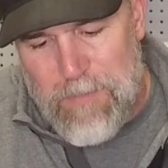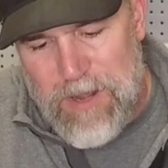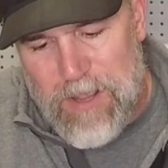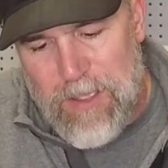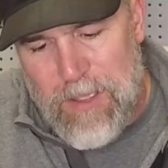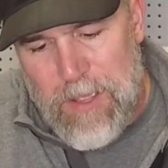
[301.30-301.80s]
a
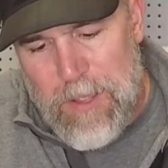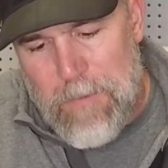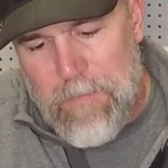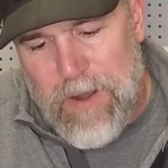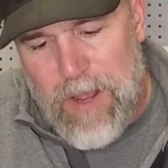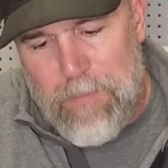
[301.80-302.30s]
minute,
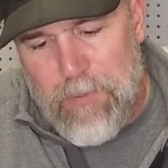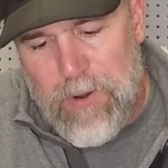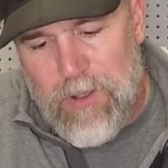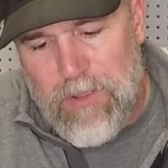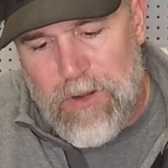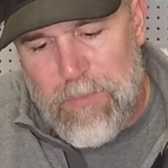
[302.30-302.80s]
but I put
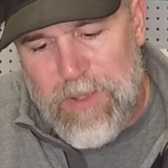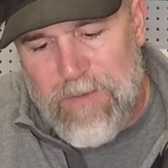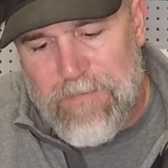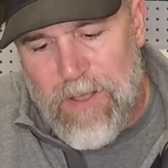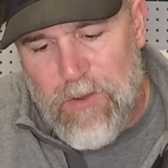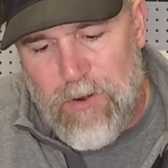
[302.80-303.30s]
a little bit of
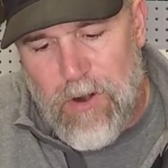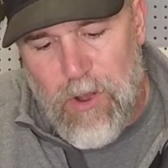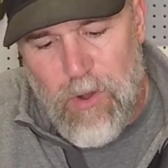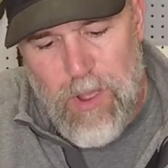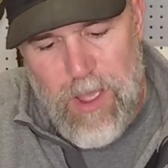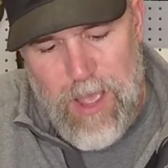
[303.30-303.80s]

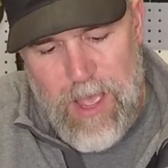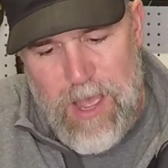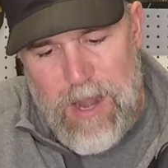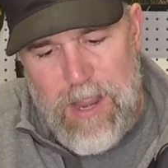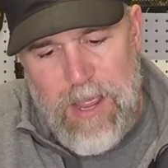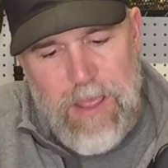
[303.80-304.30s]
Velcro
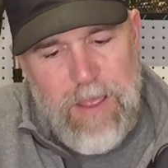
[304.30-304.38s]
on